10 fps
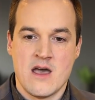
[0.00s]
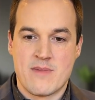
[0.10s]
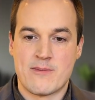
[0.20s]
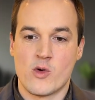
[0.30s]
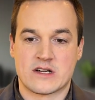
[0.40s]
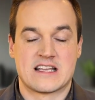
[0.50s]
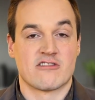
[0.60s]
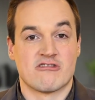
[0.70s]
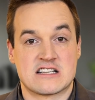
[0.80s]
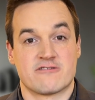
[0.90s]
People want to get
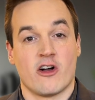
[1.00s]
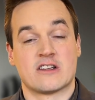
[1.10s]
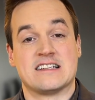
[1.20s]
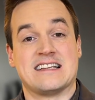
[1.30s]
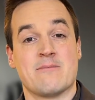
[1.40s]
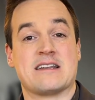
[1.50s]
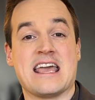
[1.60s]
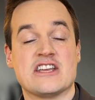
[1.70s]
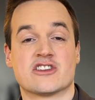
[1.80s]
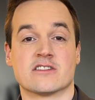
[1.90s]
rich, fall into
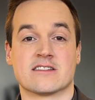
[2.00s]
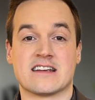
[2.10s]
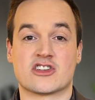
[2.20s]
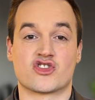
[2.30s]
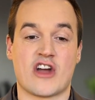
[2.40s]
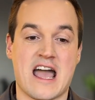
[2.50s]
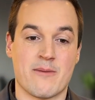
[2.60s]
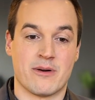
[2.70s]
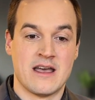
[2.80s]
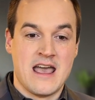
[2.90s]
temptations and a trap,